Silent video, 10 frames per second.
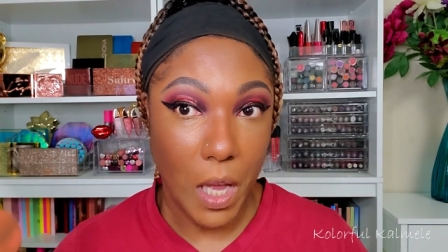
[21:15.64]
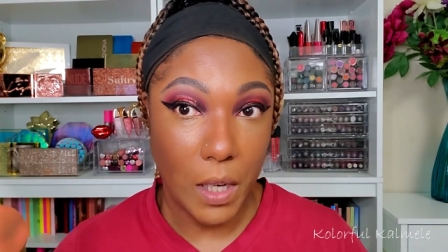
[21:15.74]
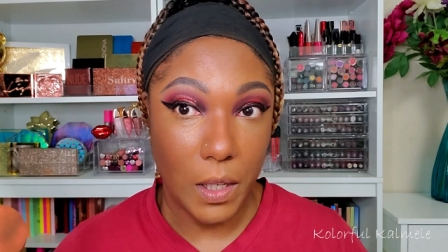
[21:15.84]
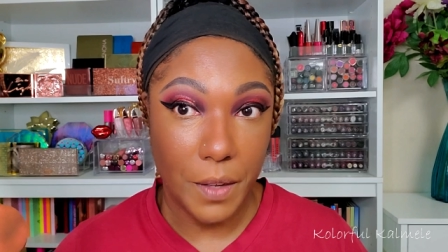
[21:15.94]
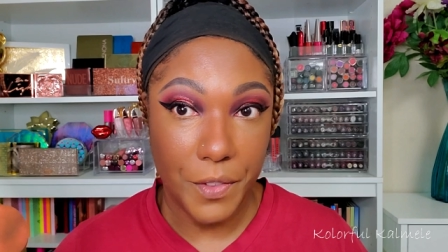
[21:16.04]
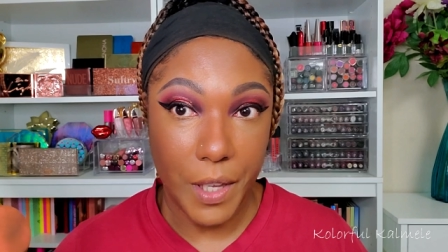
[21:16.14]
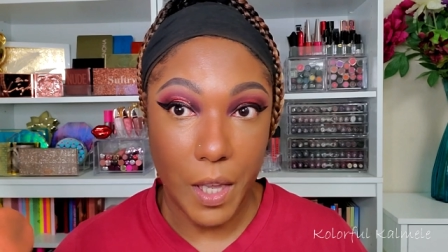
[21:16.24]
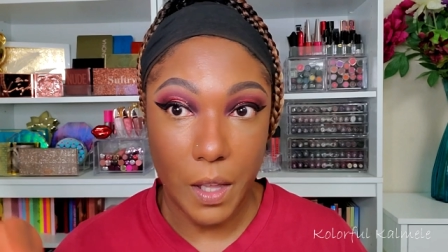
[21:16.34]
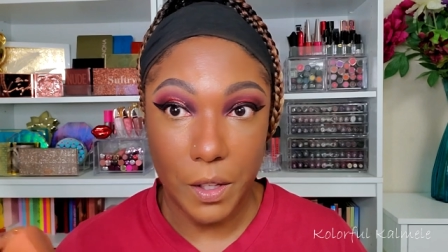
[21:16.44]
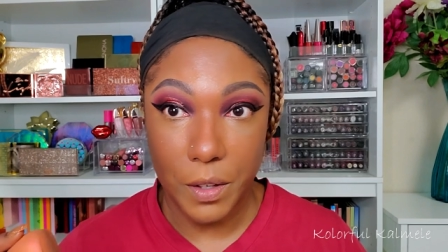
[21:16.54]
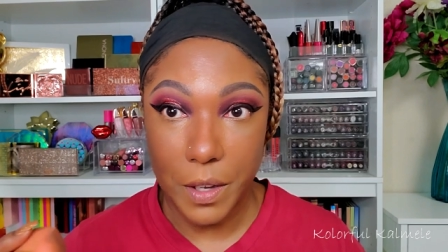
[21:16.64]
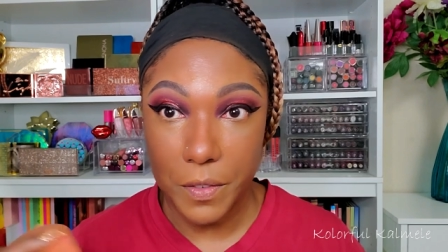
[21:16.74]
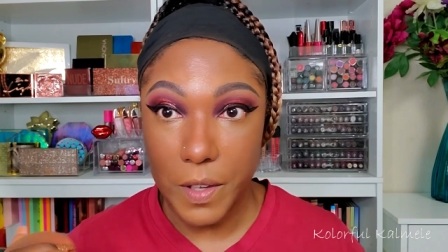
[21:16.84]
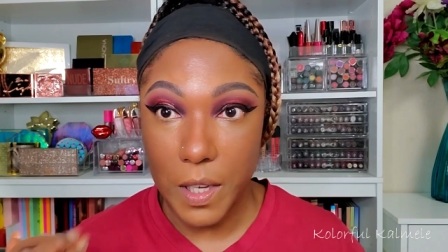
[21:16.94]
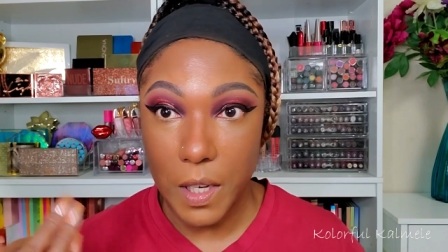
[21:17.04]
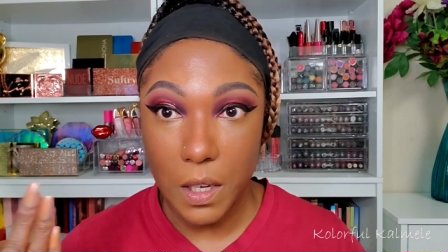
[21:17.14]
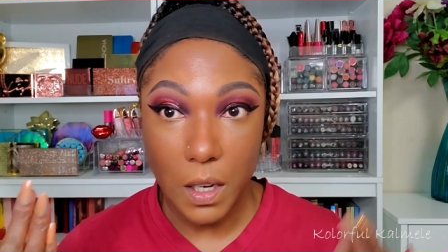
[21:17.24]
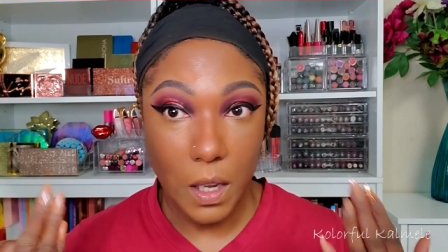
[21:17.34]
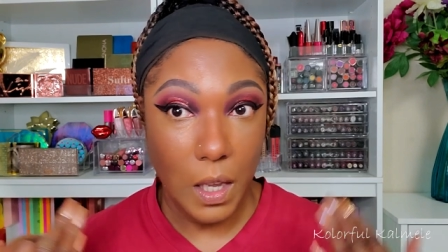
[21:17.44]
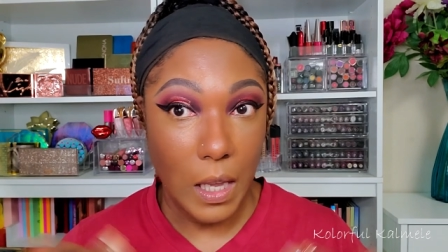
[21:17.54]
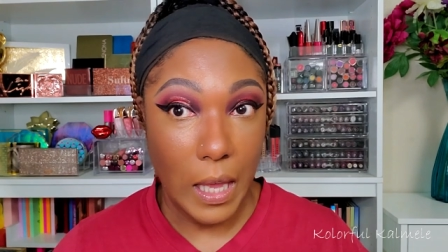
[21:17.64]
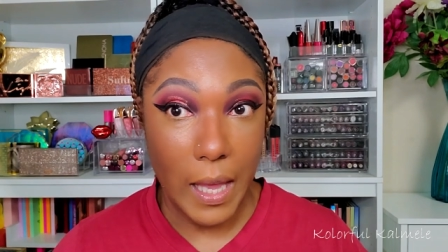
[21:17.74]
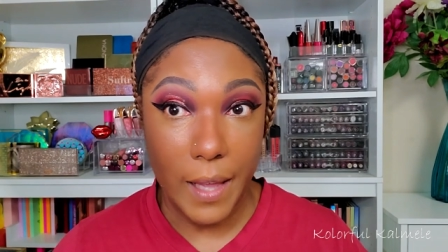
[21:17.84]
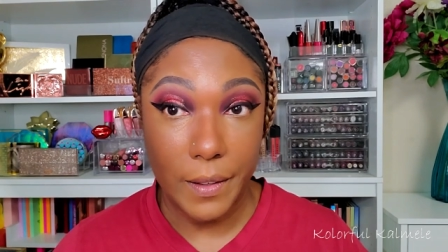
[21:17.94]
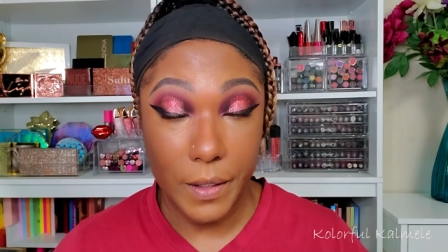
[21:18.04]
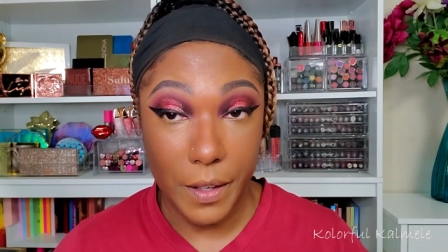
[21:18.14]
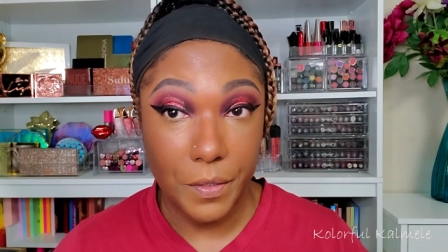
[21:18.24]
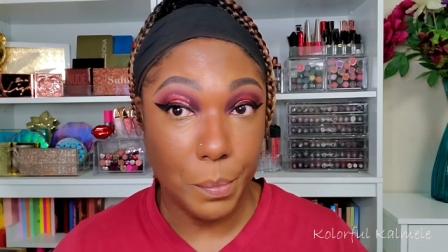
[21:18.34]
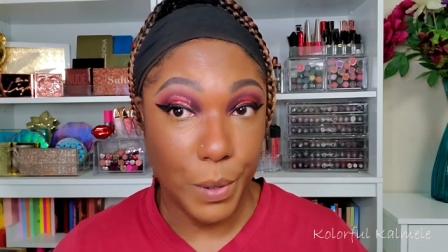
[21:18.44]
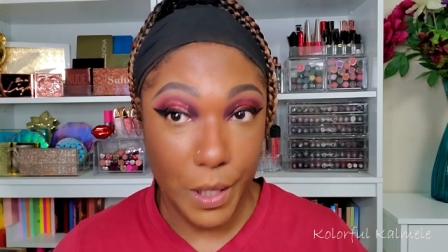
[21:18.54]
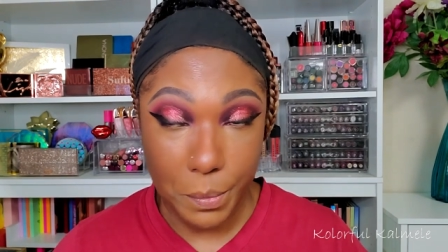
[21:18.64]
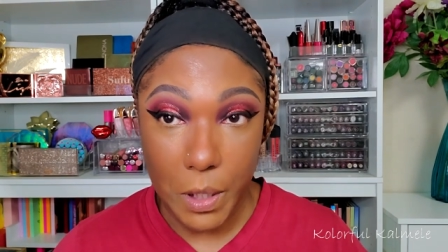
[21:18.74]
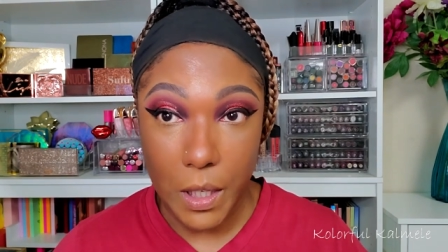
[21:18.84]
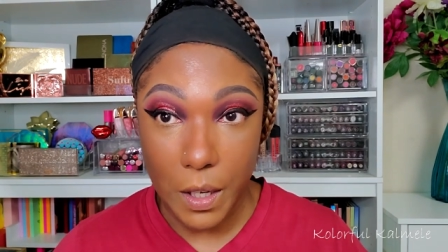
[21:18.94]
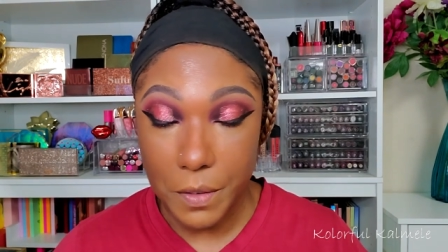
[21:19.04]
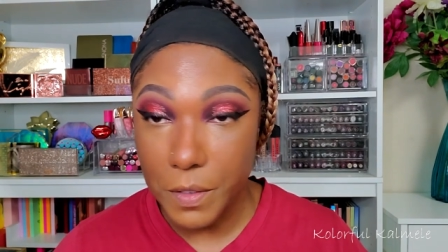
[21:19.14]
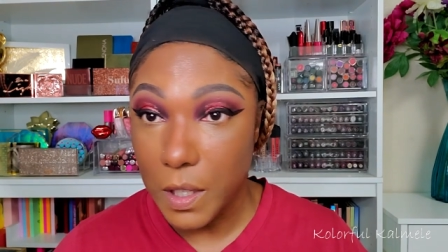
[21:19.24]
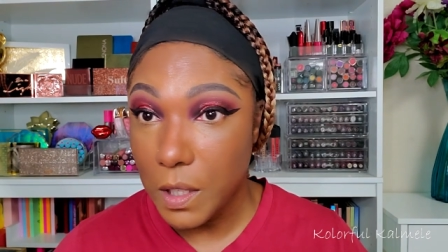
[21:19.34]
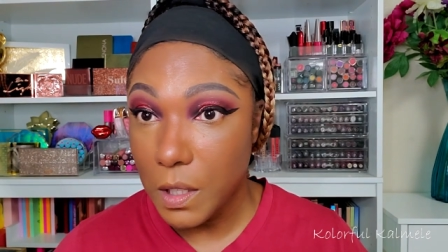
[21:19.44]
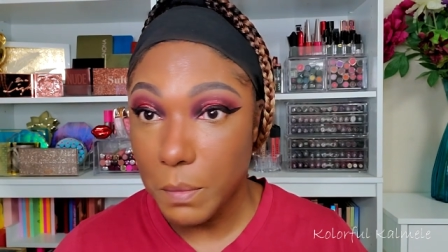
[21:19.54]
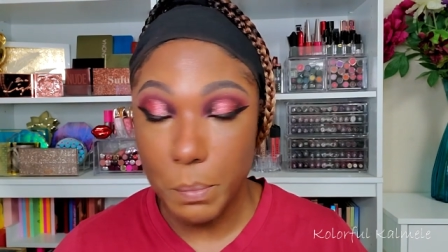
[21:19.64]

I love the color of it. I love the pigment of it,